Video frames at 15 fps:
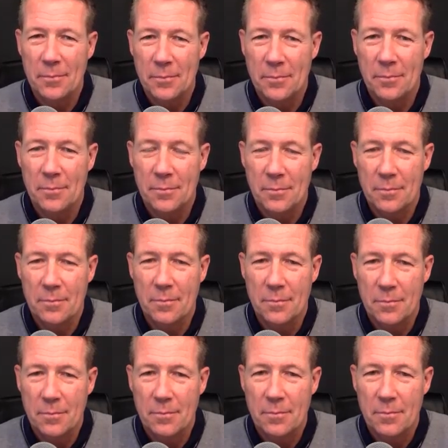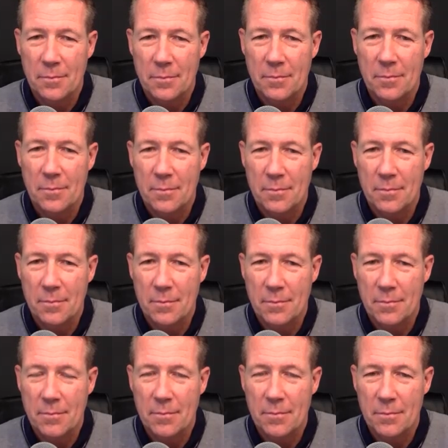
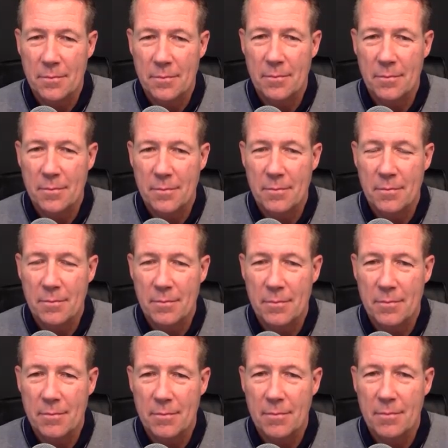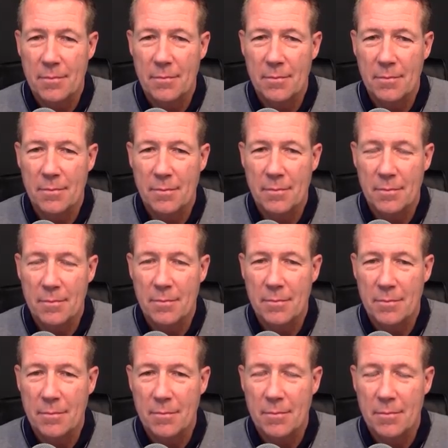
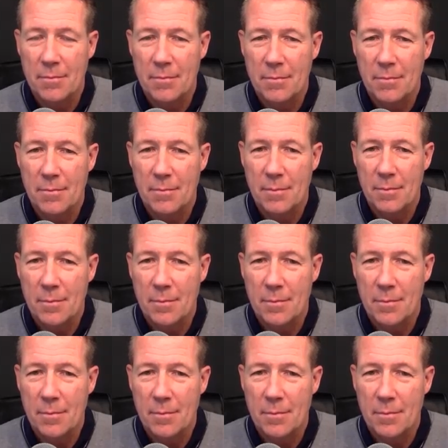[no speech]